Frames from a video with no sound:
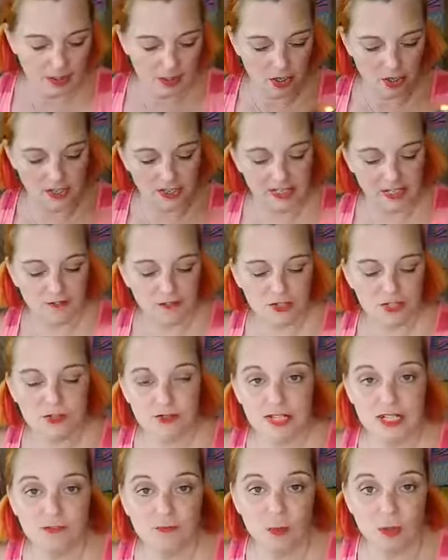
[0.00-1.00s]
anniversary
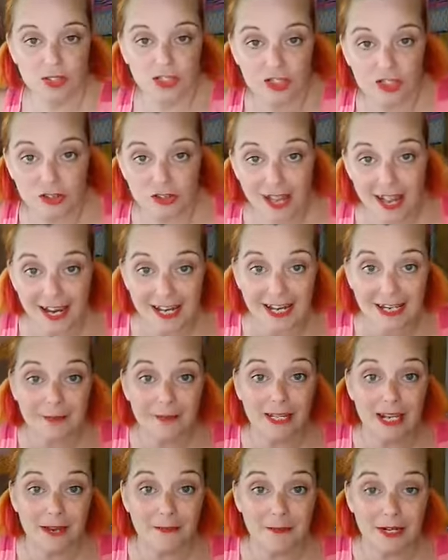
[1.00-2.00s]
is 4th of July, and we
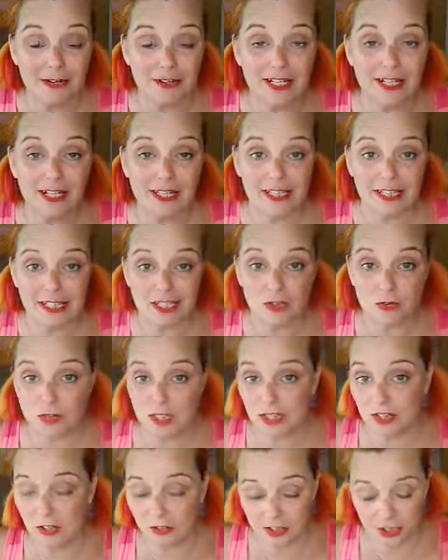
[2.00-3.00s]
got married the
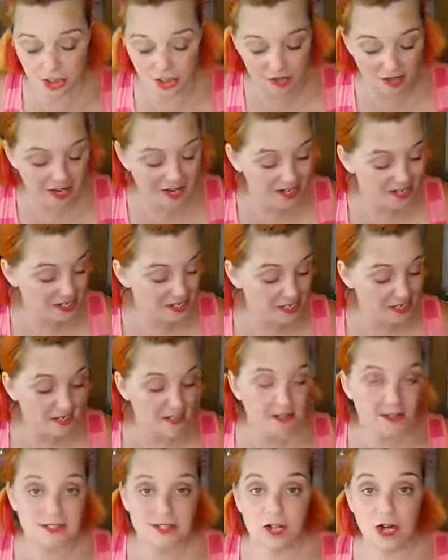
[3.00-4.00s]
23rd of July.
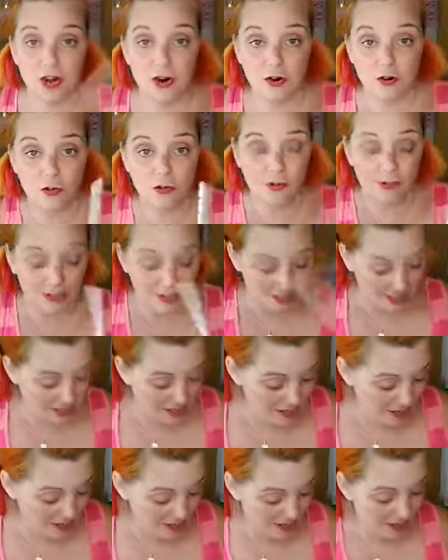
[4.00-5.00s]
So
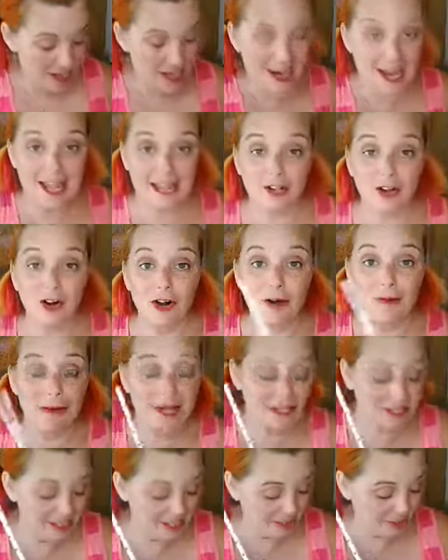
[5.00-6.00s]
I had all my
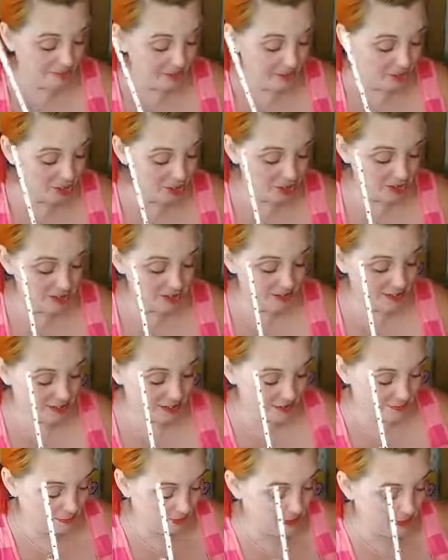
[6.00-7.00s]
decorations
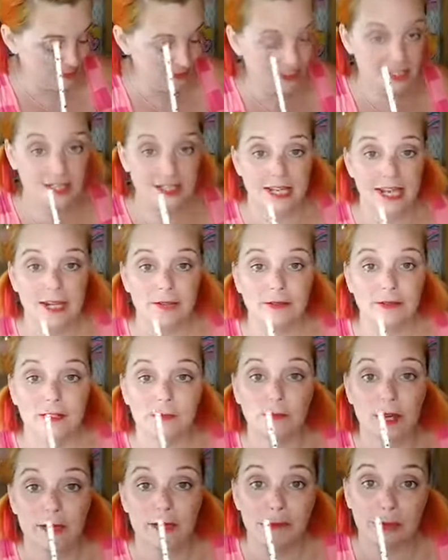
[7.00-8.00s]
because we did a red,
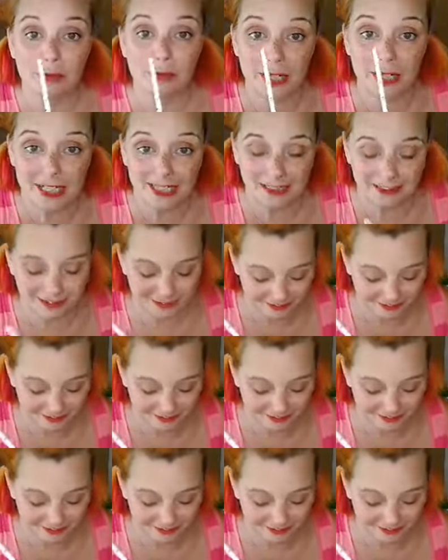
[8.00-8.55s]
white, blue wedding.